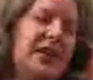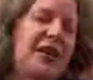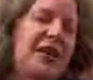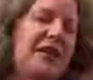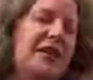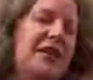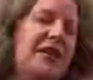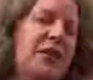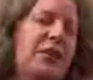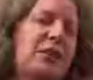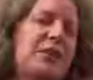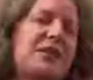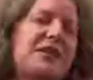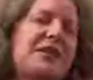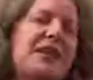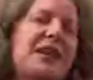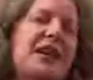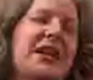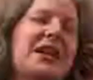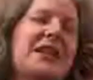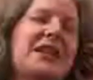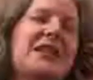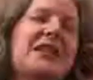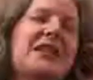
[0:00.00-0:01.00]
there was
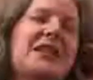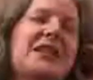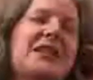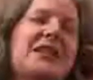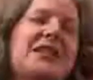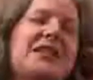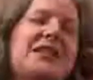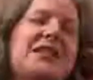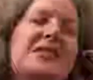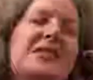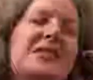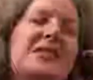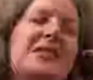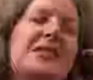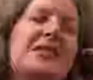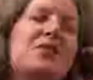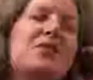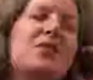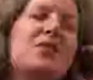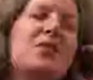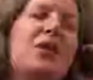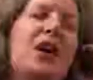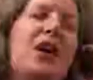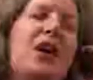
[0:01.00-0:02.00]
like this
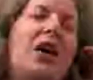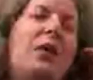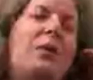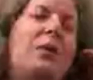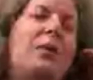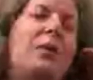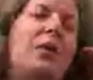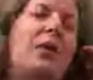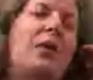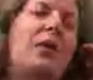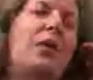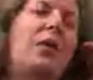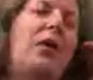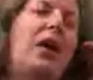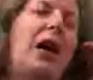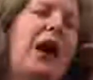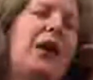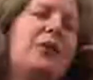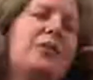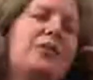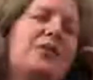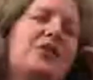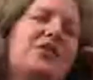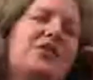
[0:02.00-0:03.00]

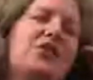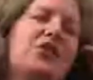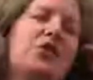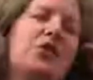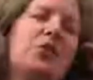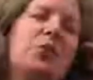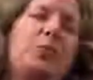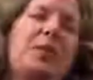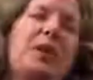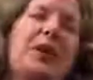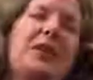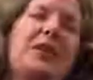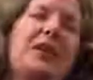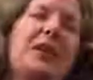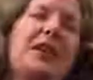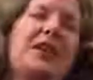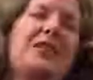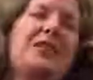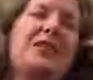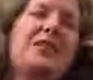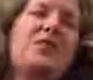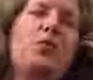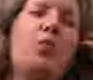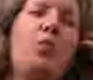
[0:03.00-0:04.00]
I was scooping
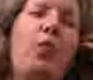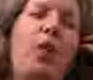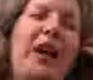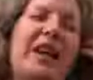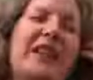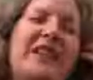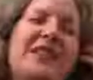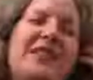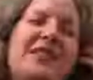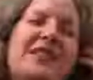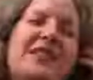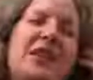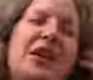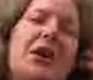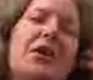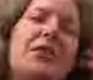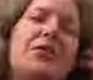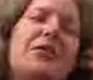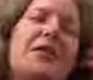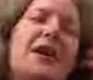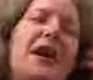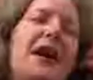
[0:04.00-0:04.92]
like this white stuff